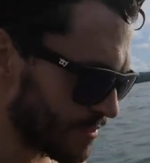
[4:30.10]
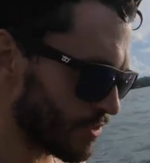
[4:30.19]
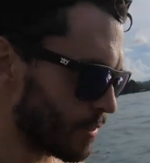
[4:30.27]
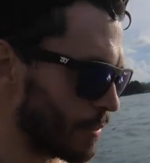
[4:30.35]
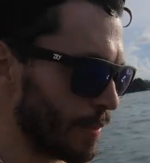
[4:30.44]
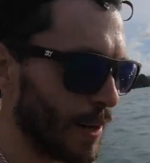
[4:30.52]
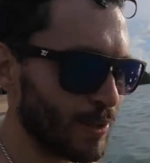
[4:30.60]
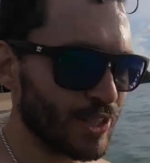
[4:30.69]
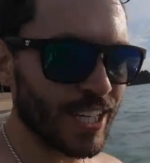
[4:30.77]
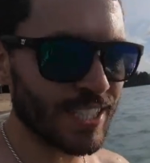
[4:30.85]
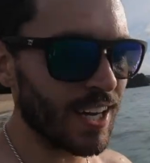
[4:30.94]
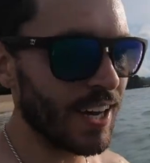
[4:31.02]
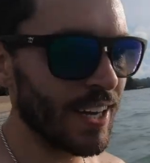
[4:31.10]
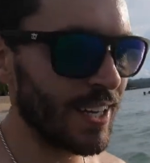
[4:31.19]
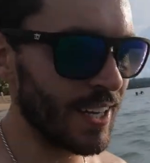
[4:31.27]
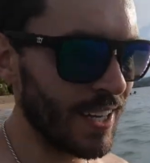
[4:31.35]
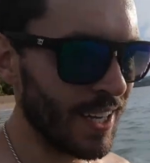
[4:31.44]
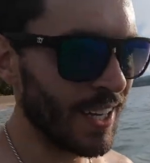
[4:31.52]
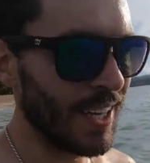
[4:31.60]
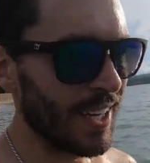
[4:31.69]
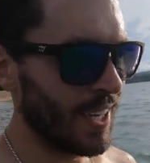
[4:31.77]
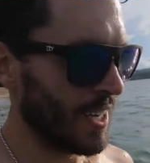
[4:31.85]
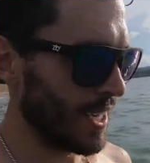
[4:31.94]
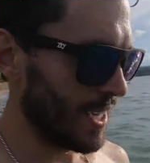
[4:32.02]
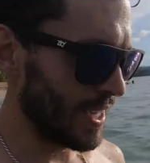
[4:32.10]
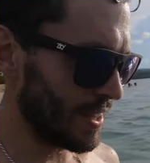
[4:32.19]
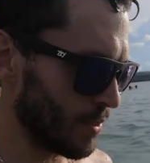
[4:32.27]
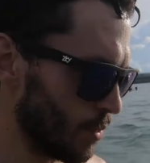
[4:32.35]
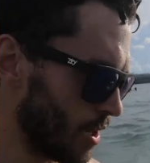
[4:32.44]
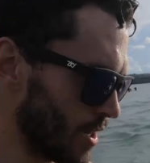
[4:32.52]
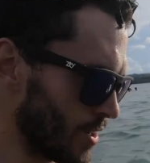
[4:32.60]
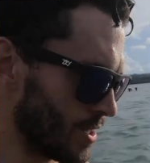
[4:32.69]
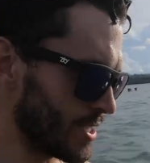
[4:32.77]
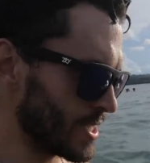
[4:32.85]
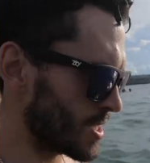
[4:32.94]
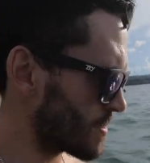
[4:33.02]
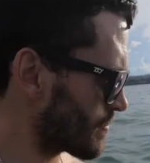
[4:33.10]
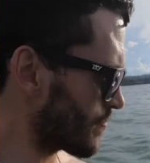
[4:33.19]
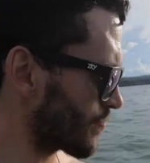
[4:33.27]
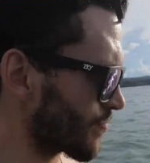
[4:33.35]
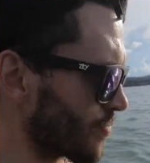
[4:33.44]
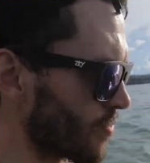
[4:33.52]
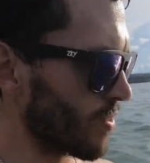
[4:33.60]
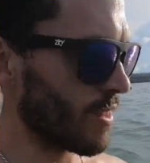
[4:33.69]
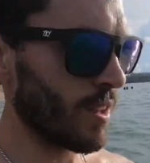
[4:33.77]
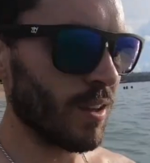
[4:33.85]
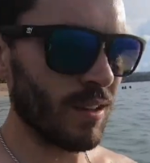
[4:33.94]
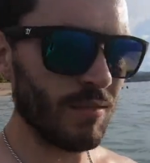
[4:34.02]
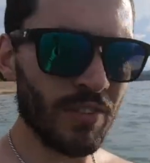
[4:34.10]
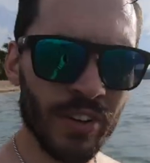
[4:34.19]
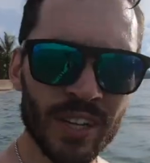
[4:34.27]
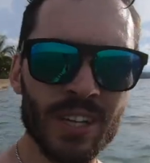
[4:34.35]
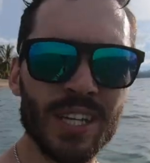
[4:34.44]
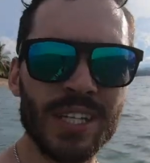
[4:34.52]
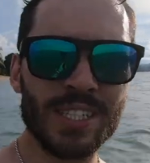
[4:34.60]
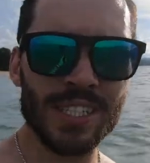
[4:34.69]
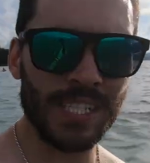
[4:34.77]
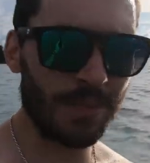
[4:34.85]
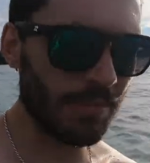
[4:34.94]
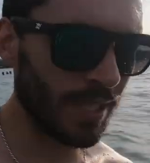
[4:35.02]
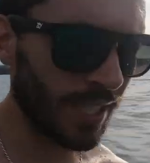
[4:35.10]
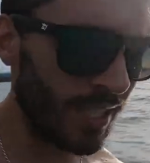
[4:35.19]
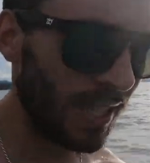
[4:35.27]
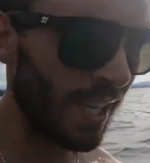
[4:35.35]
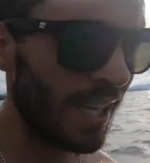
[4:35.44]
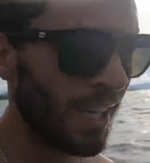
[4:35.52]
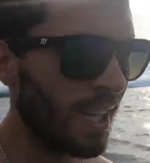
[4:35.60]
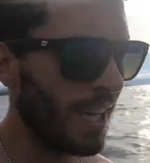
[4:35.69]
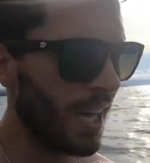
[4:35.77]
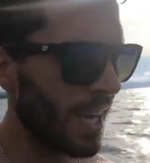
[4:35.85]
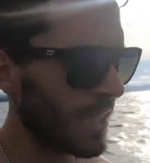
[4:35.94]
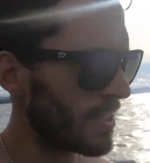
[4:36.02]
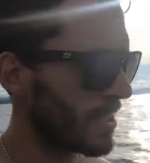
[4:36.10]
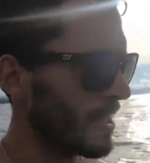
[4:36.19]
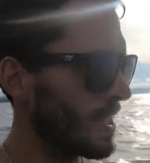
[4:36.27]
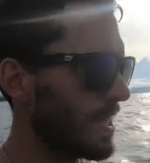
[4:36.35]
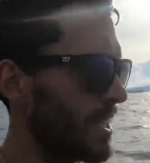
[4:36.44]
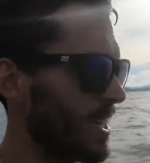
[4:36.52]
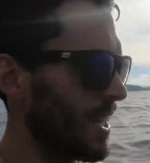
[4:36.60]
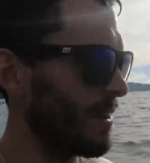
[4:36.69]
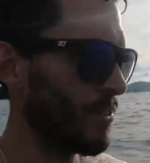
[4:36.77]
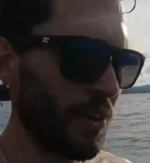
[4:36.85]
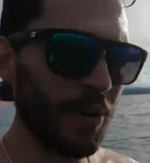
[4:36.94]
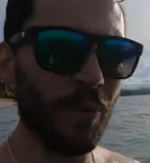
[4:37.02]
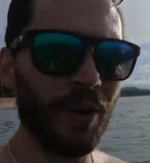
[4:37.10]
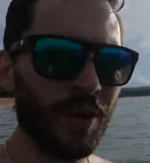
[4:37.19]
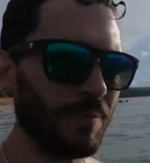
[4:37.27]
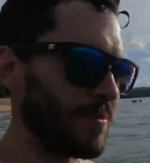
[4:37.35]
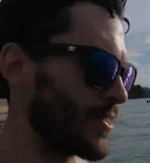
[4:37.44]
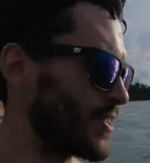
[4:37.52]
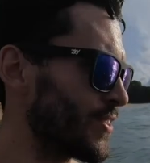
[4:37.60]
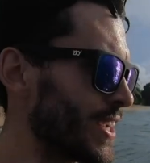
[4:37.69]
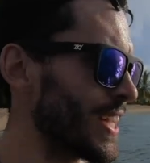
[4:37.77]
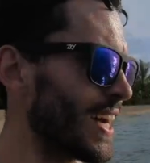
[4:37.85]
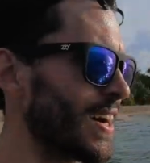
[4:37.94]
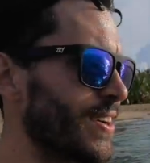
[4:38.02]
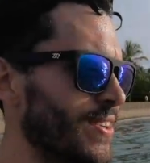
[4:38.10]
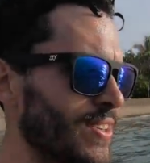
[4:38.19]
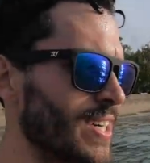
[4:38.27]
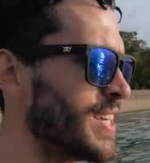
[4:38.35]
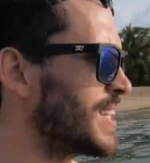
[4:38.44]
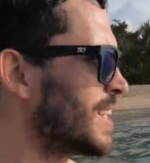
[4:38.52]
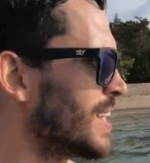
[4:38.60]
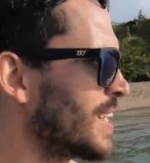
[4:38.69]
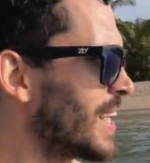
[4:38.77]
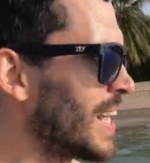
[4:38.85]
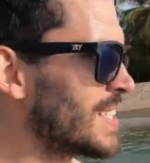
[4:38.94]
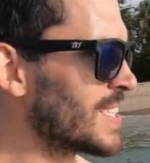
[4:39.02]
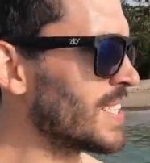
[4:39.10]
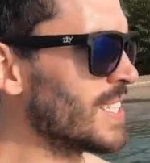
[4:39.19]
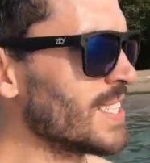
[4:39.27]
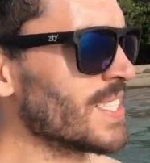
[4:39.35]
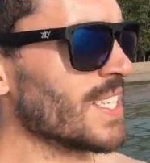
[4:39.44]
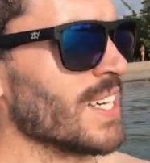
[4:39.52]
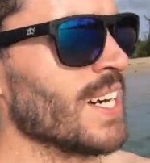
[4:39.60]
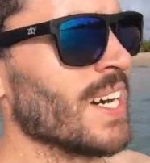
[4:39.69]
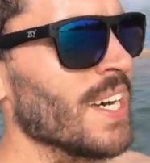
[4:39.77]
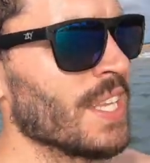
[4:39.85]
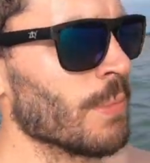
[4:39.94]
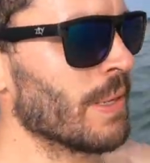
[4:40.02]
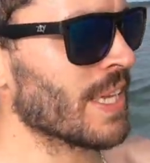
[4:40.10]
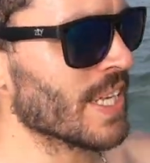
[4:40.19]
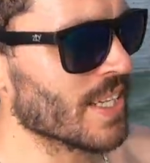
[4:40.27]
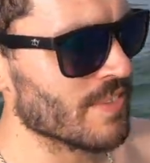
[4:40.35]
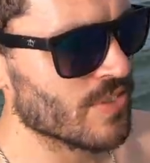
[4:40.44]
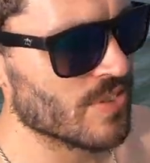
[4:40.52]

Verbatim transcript: from about chest height, and the water is very clean, it seems, and actually very warm. Right now, as it is at the beginning of